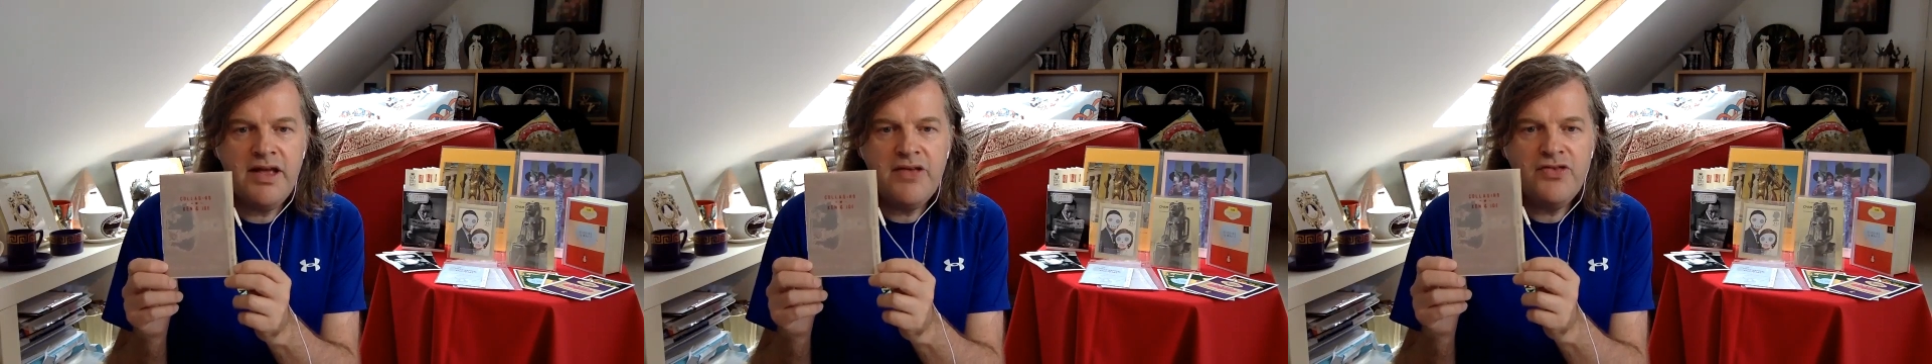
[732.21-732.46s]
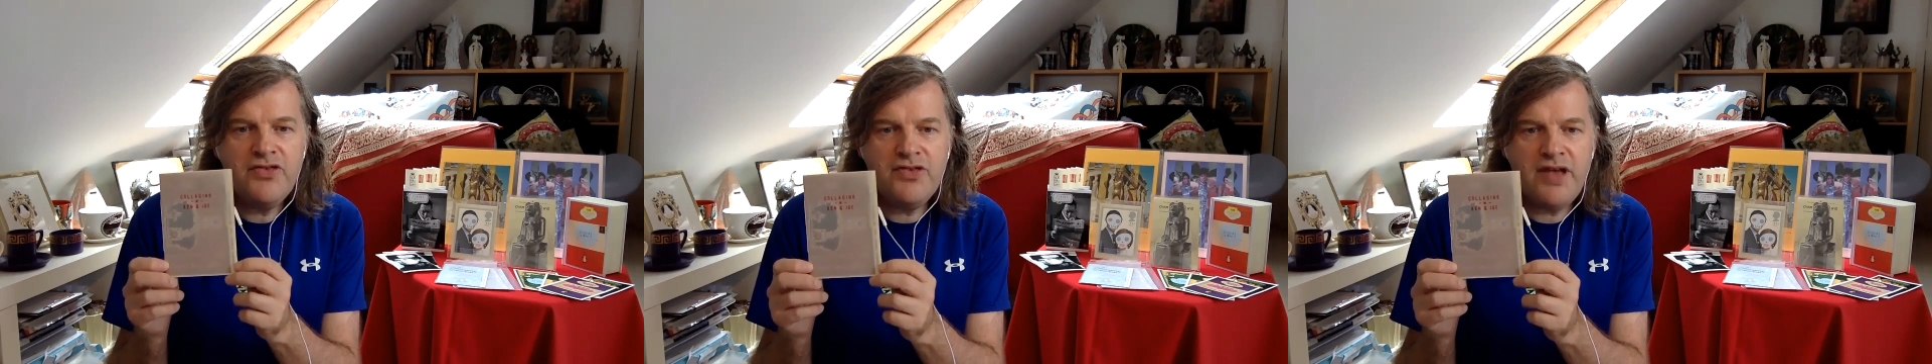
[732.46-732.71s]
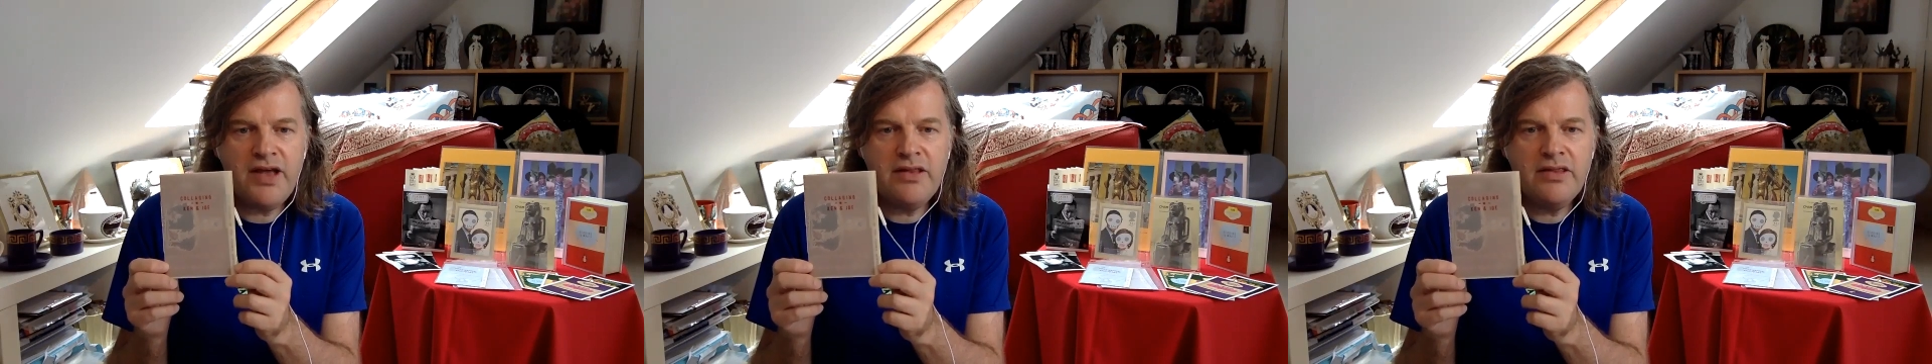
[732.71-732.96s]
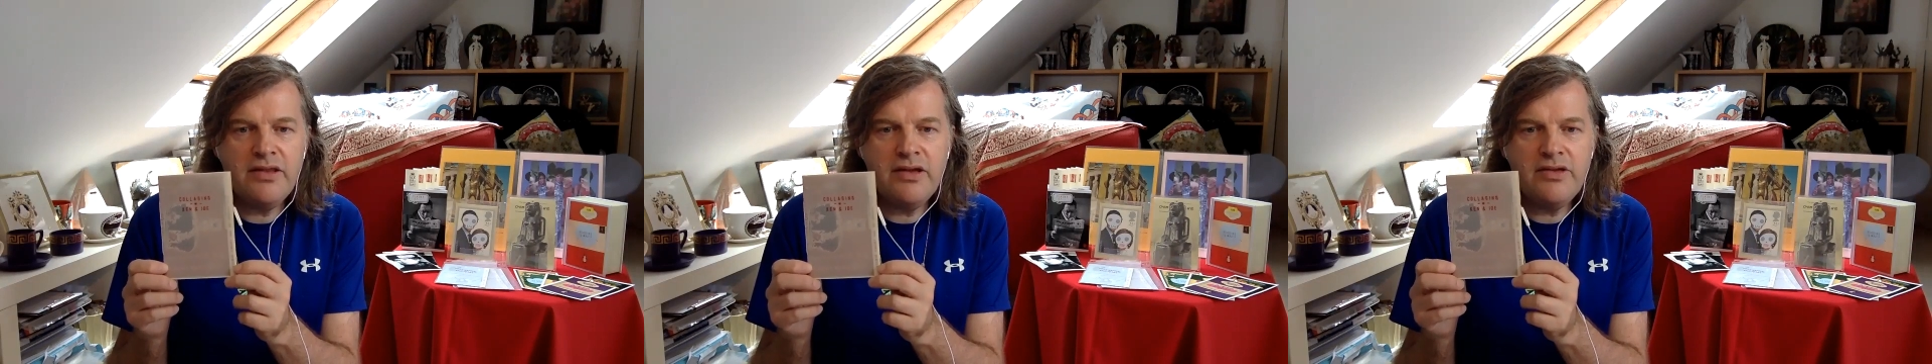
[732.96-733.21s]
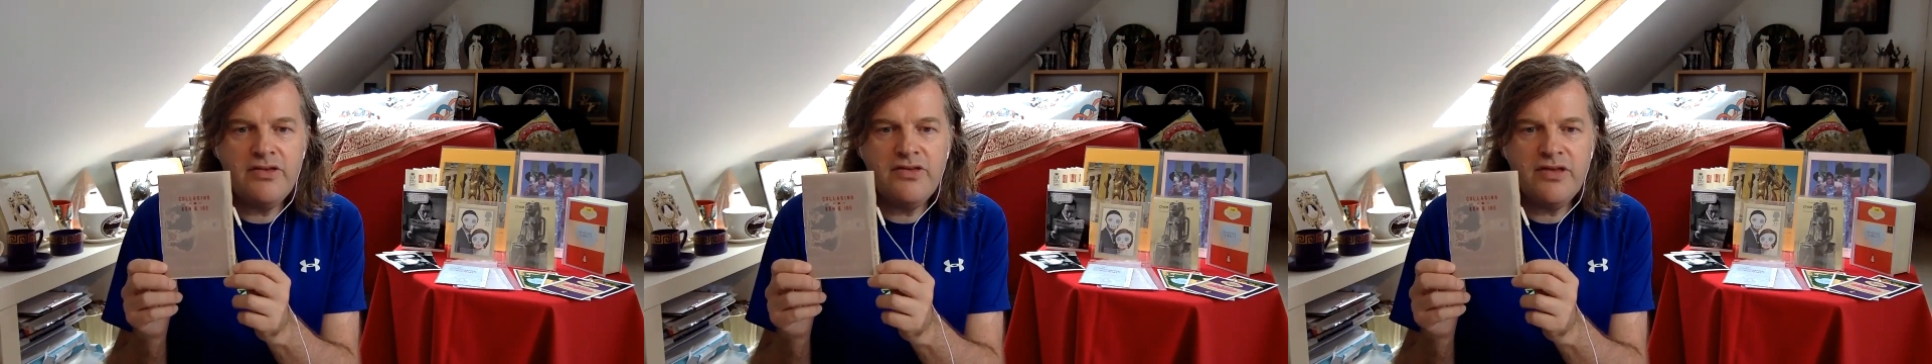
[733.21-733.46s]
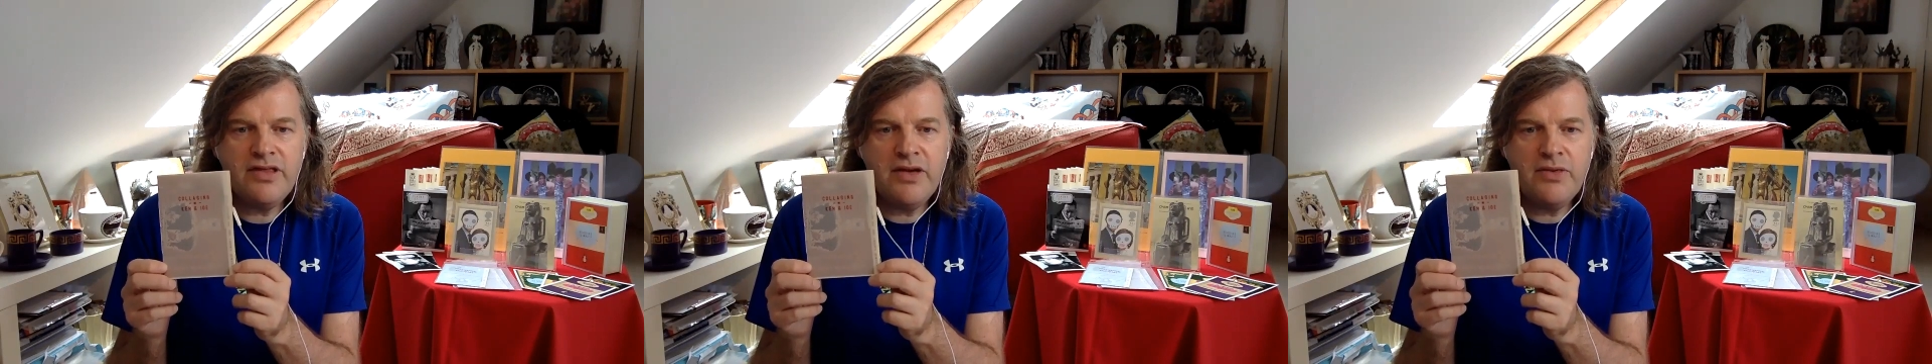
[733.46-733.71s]
said
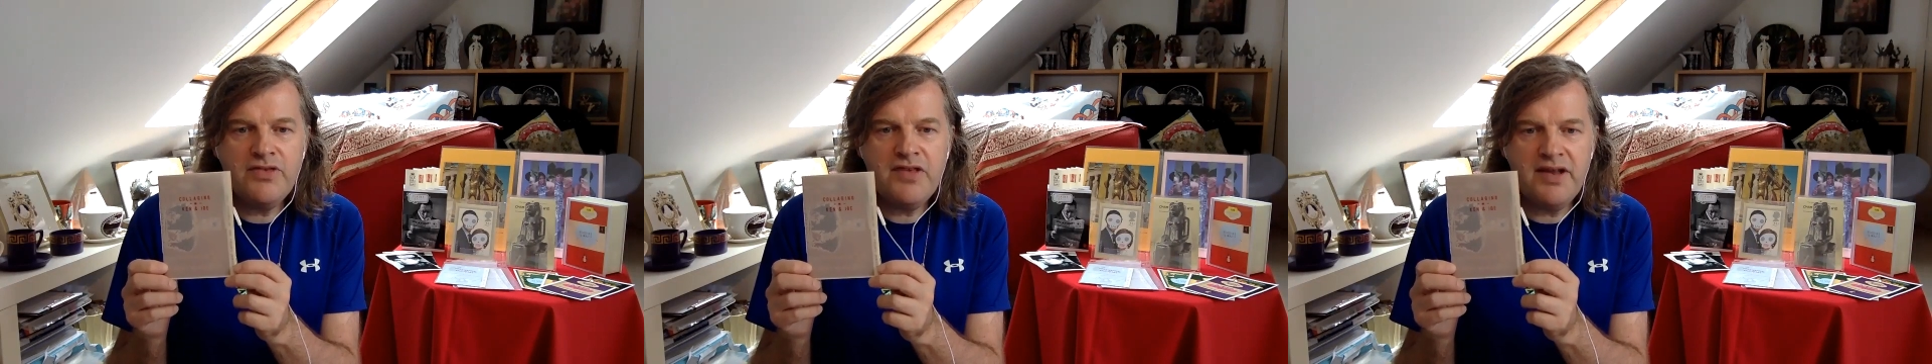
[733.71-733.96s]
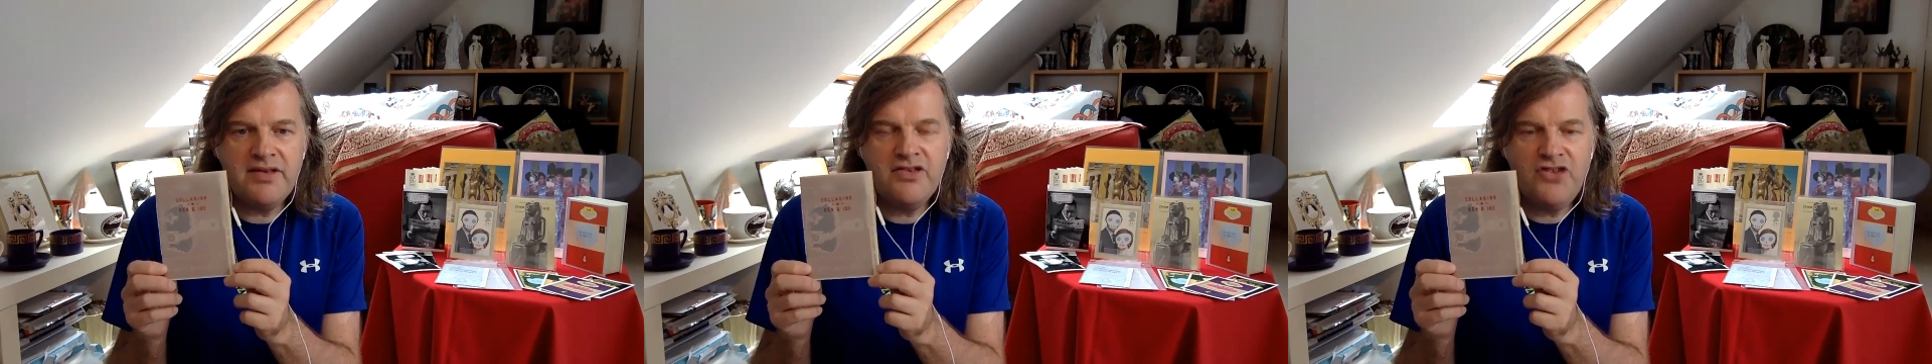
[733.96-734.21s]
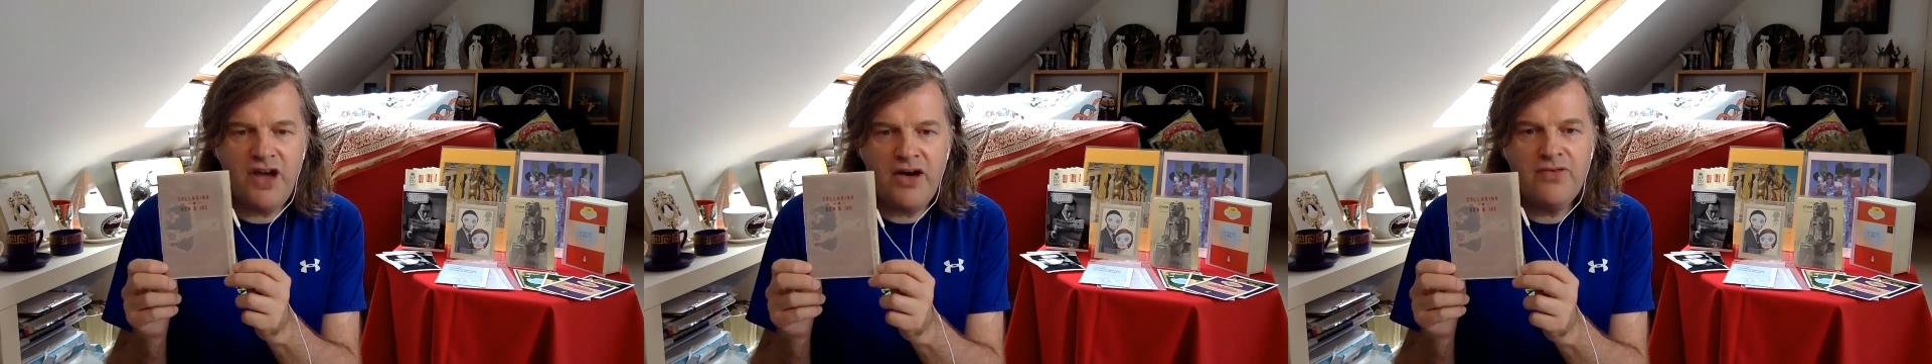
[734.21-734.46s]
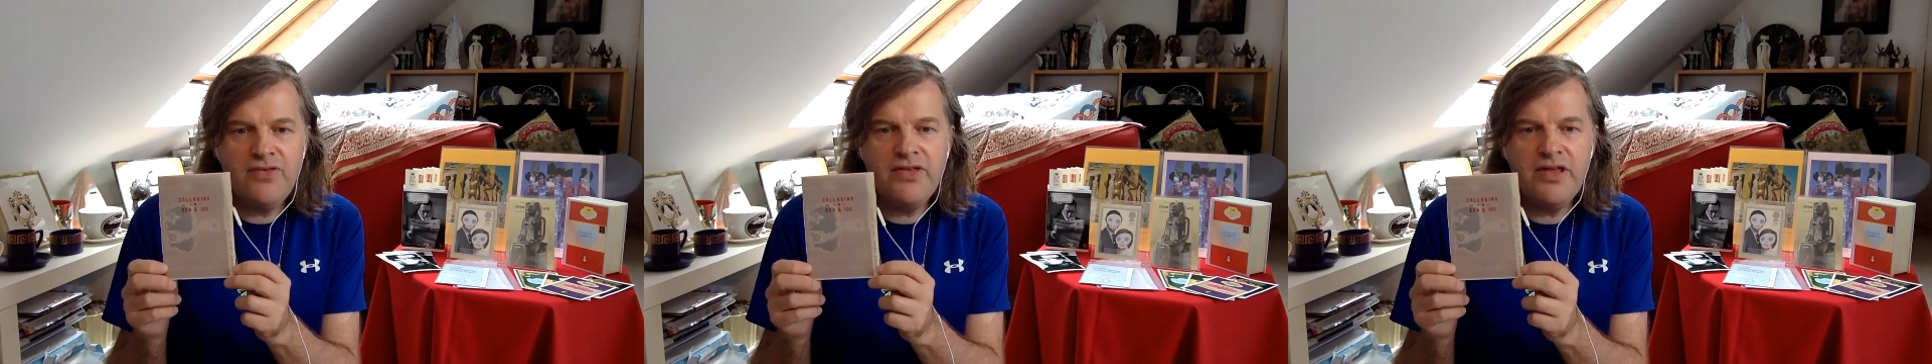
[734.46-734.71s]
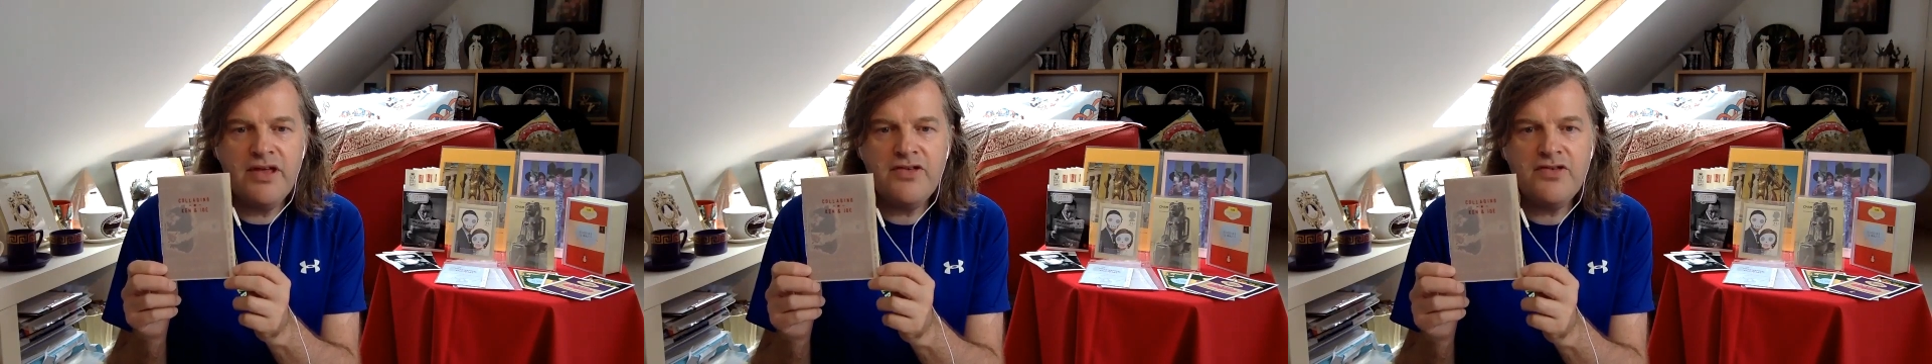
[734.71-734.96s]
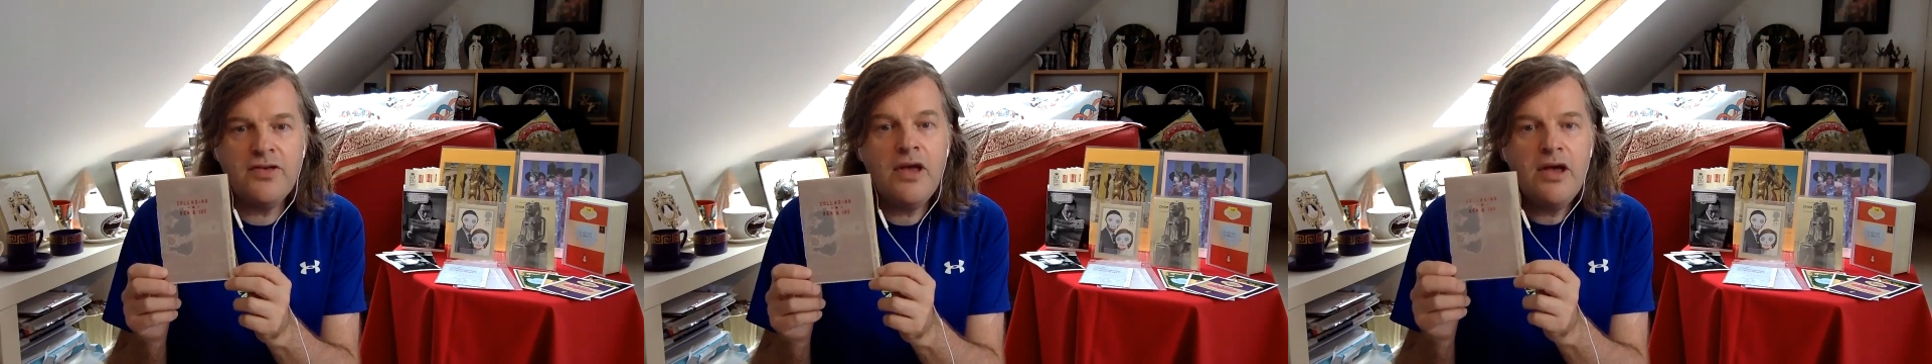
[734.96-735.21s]
that they were sent to jail for
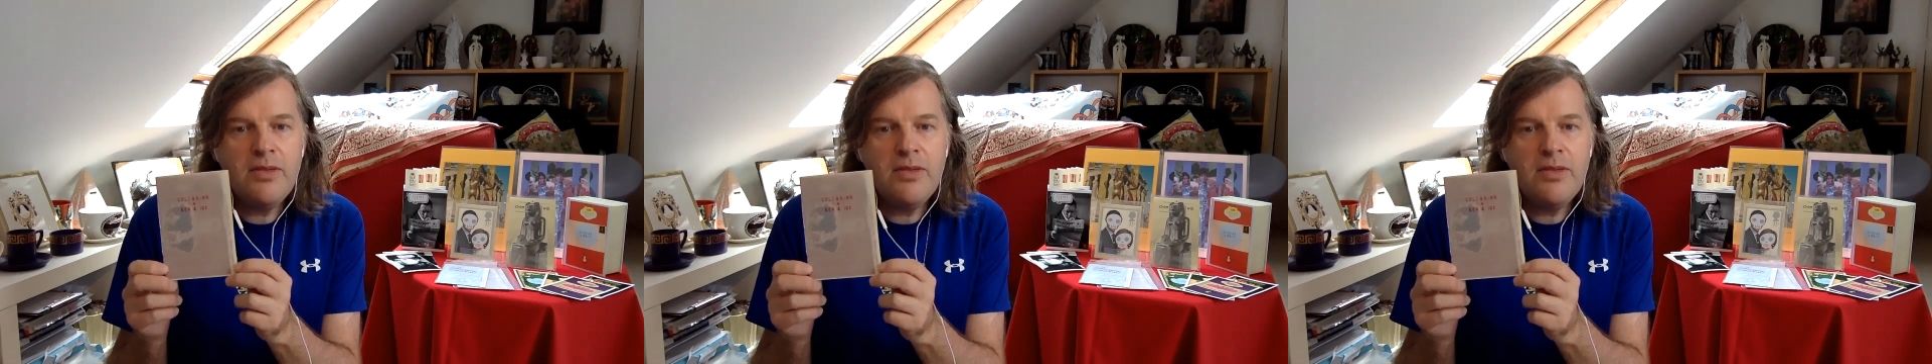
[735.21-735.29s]
this